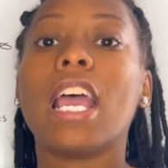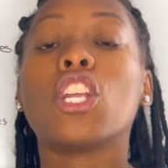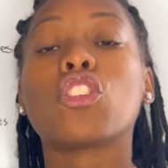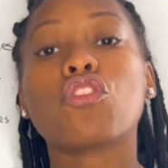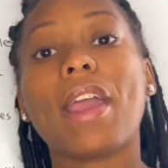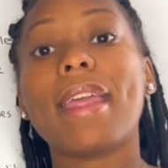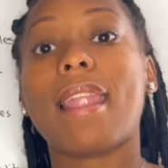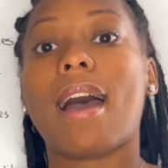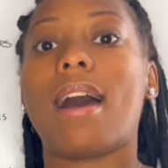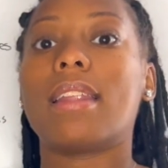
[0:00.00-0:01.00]
trade
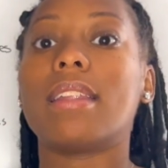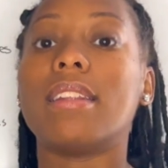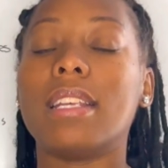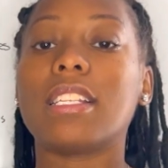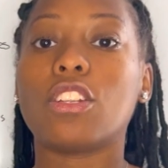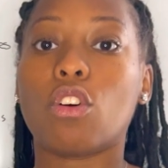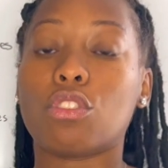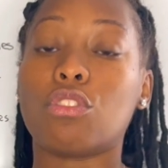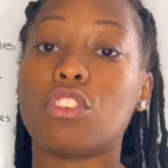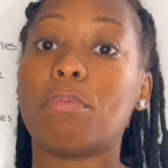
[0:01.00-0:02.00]
line listed
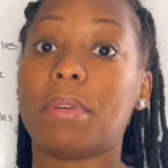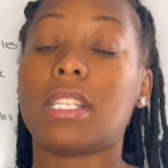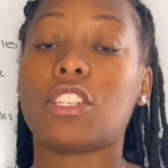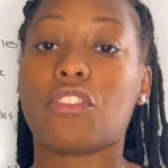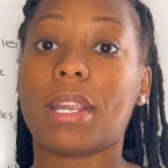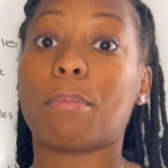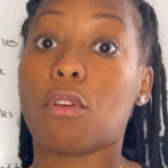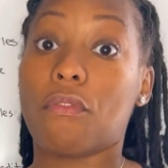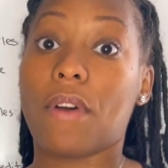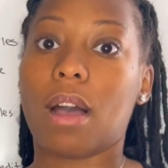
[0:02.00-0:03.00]
onto your business credit
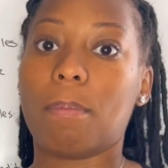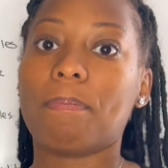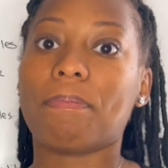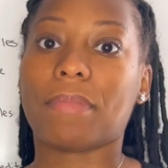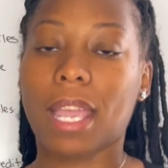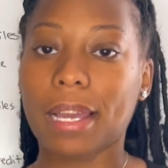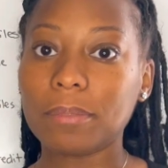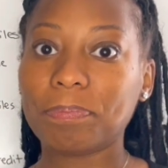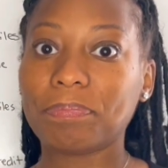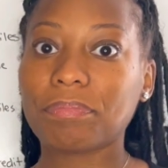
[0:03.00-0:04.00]
profile. Okay?
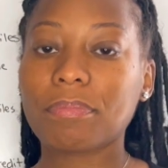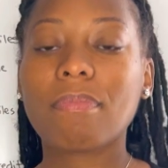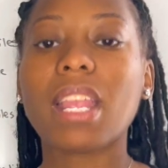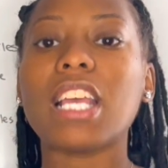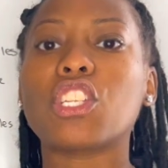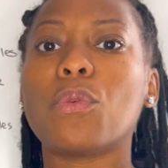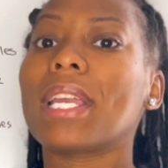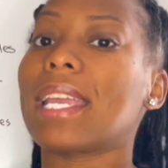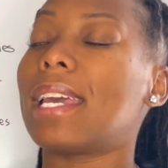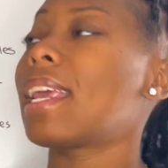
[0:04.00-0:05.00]
So
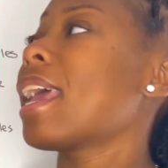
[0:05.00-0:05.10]
again,